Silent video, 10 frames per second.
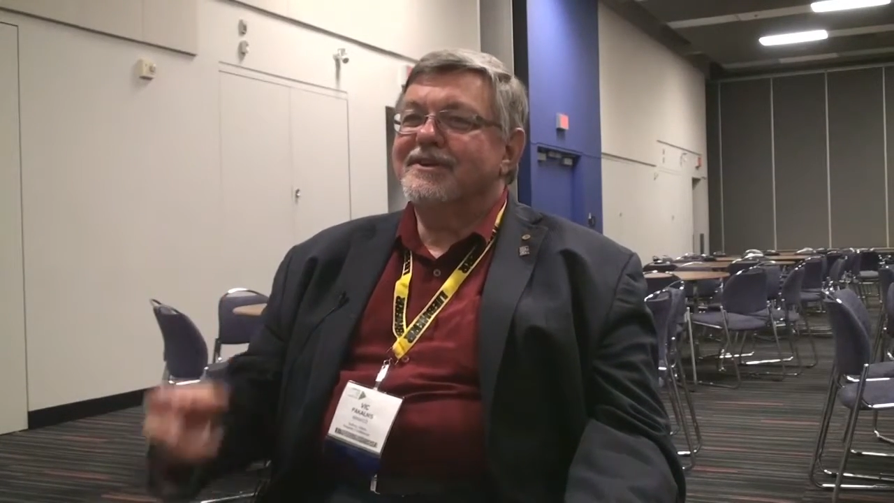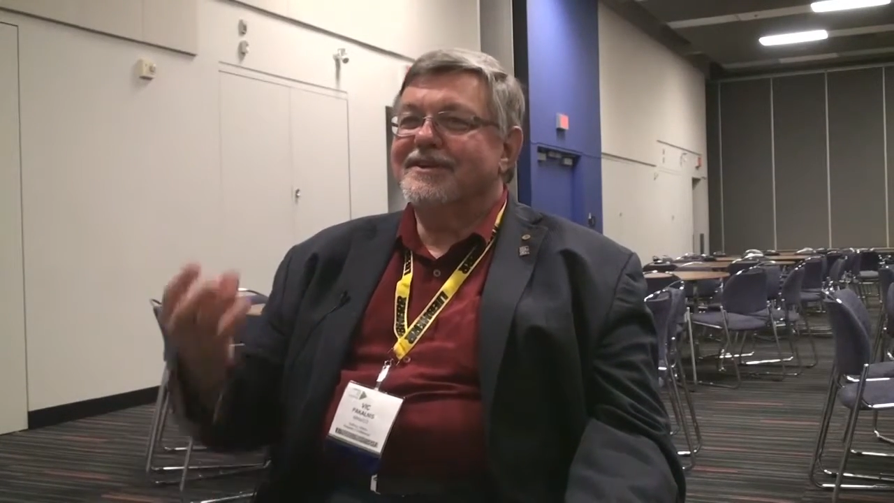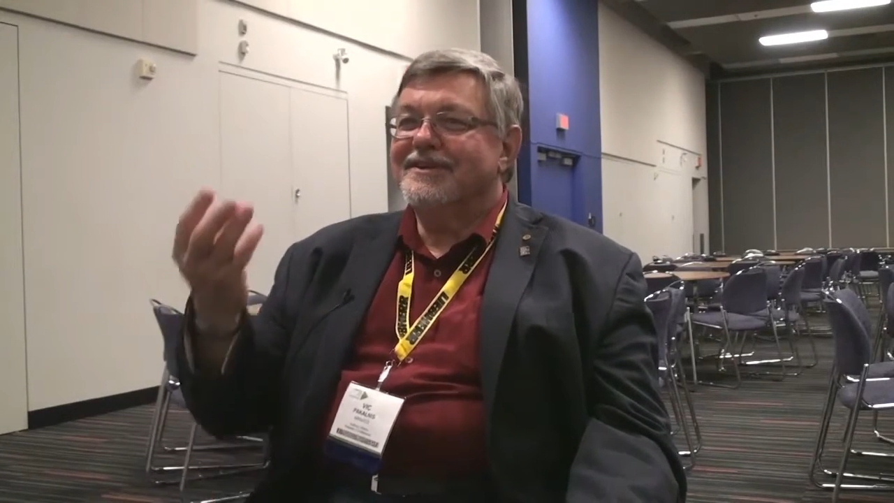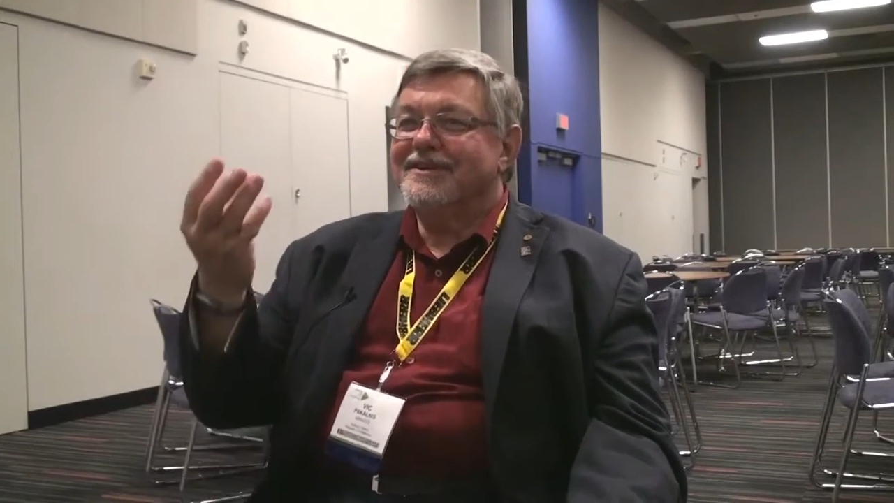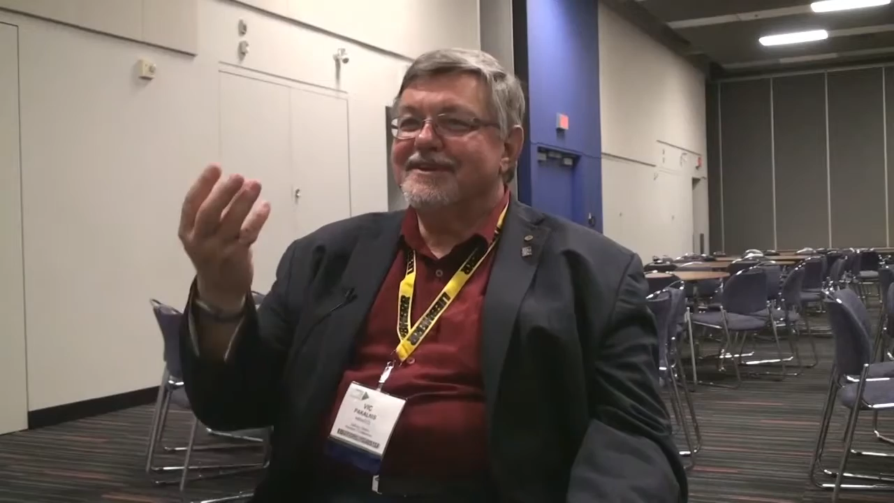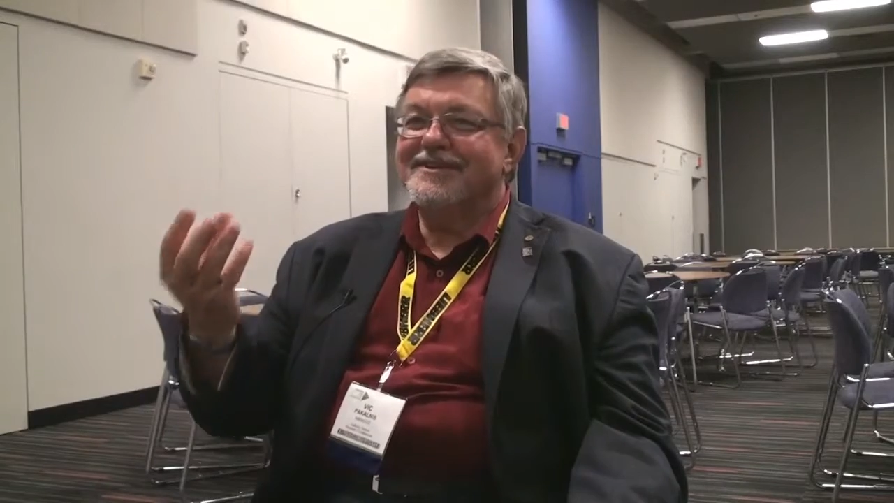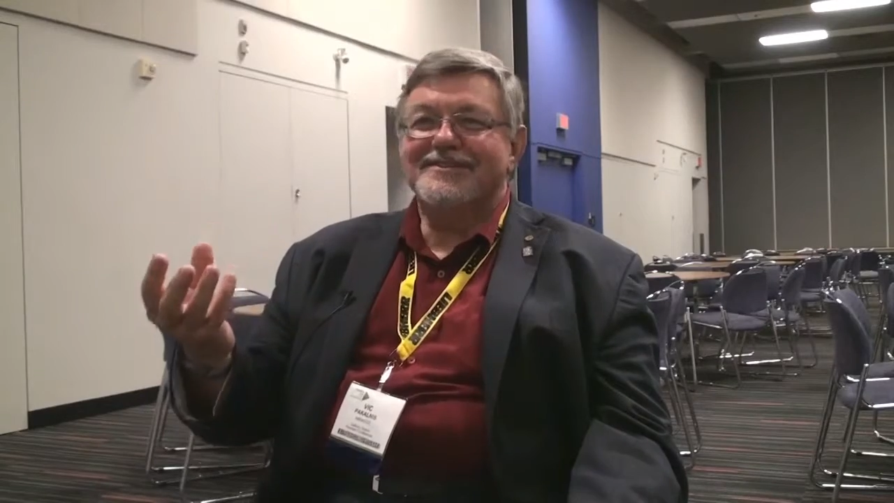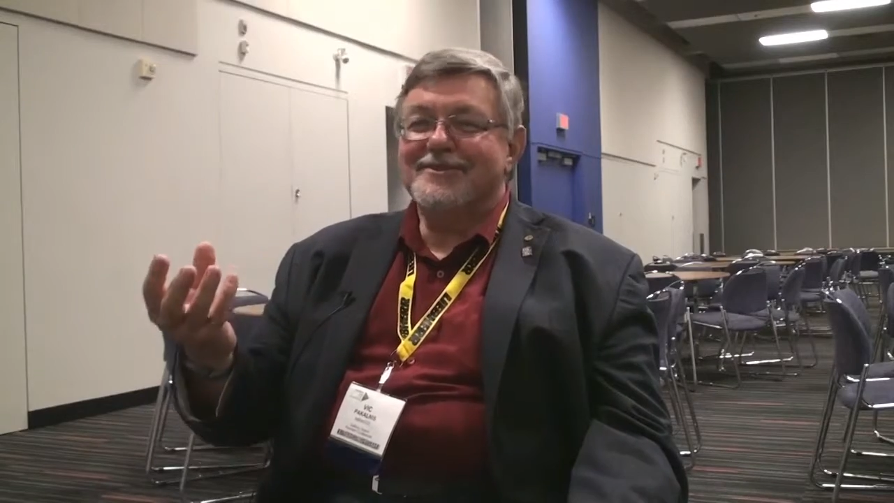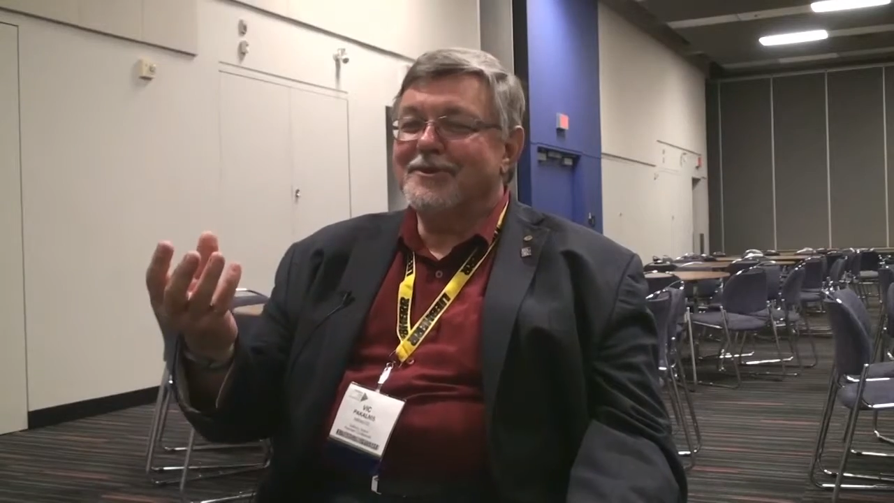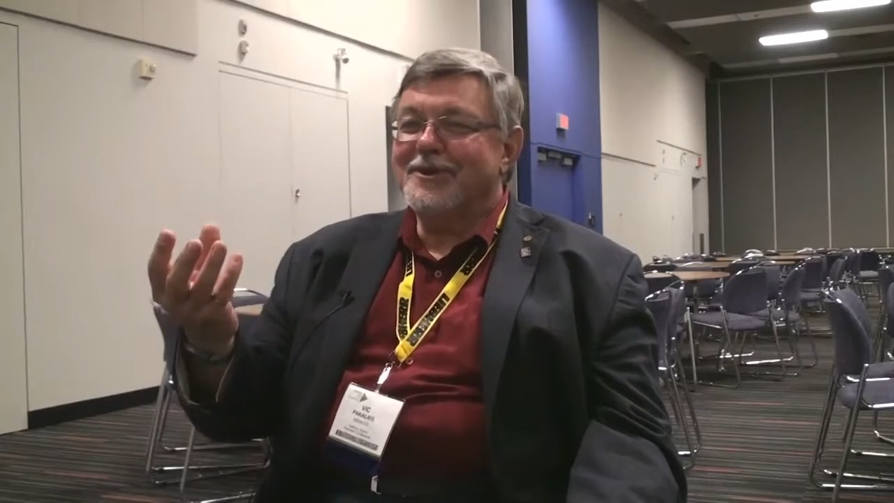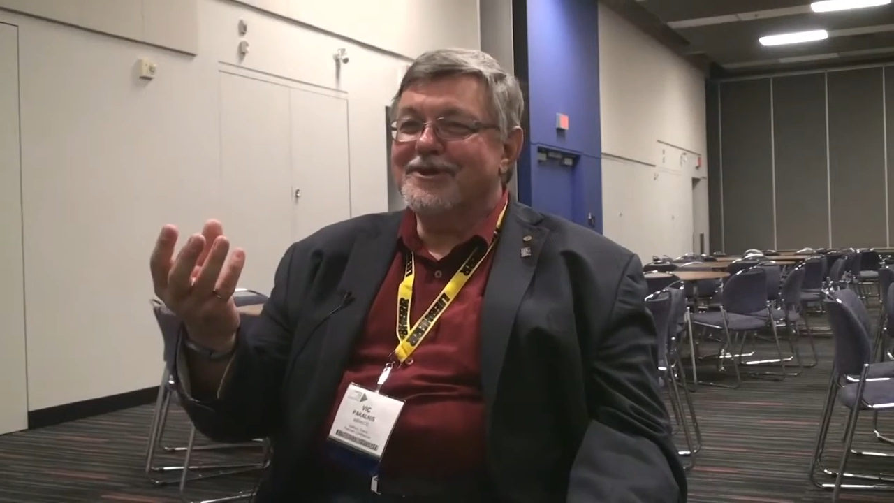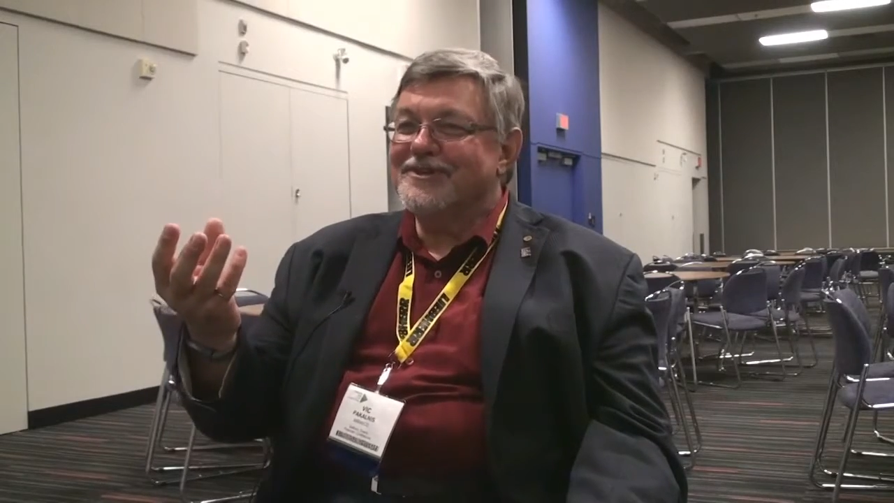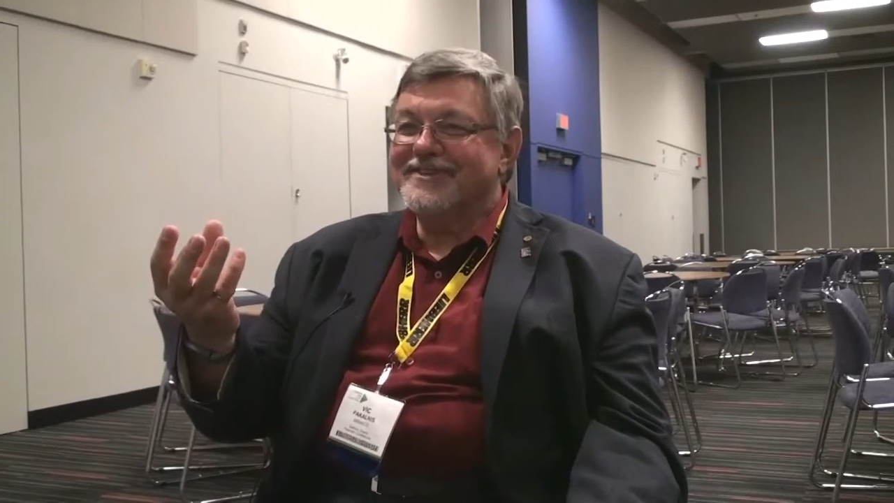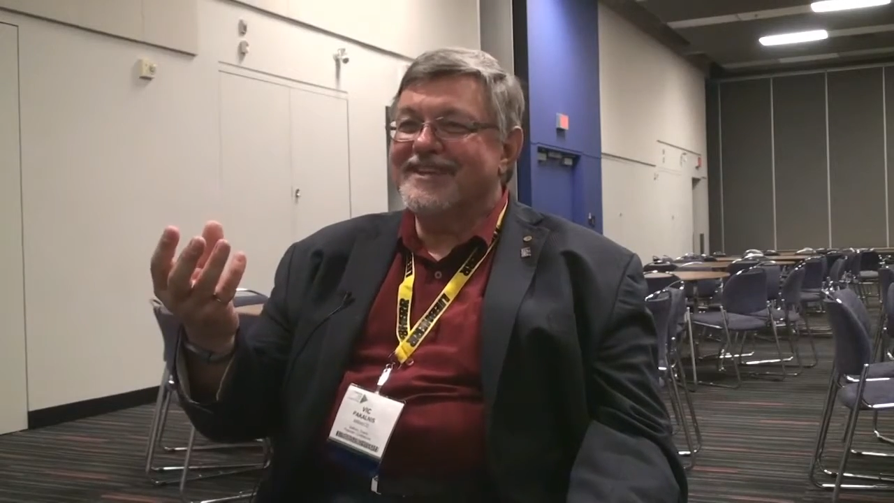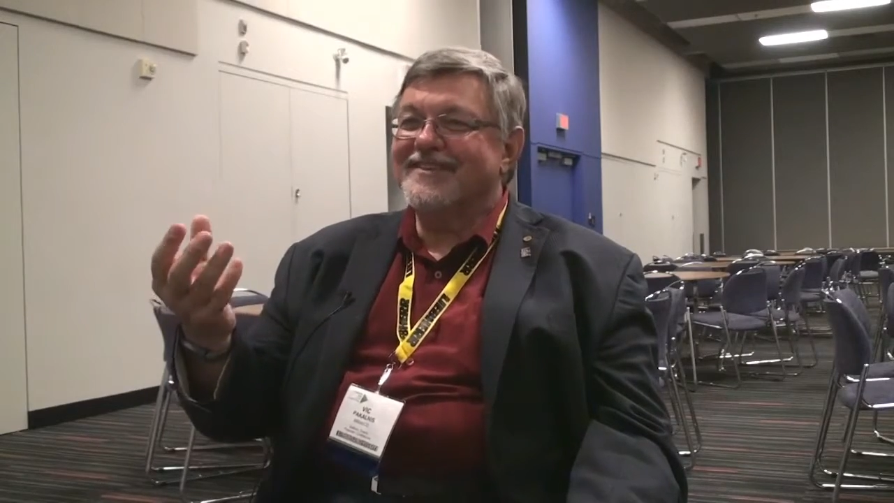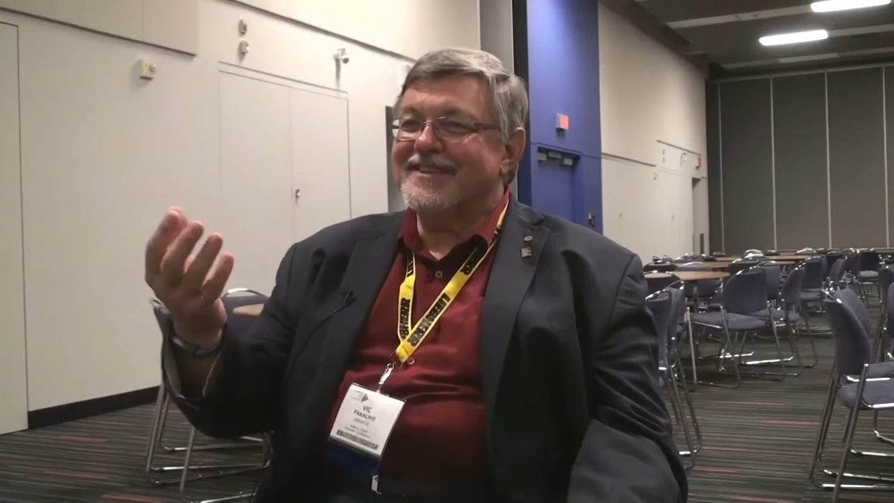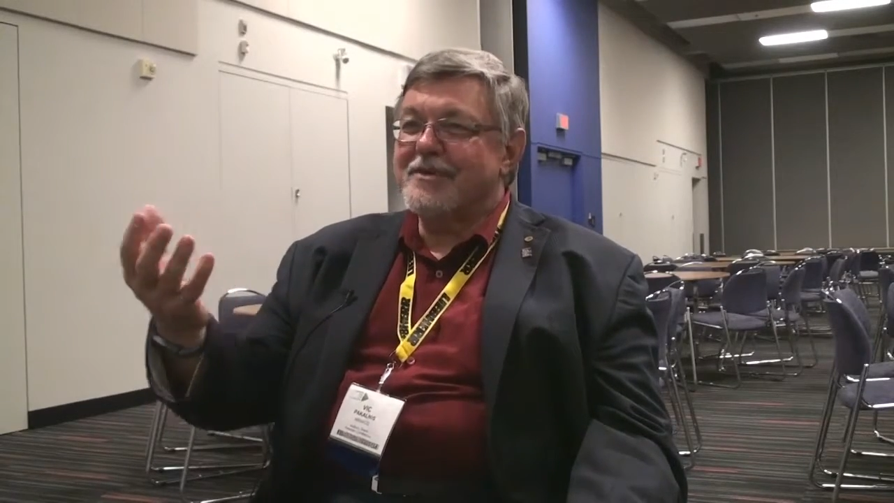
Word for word: is no longer there.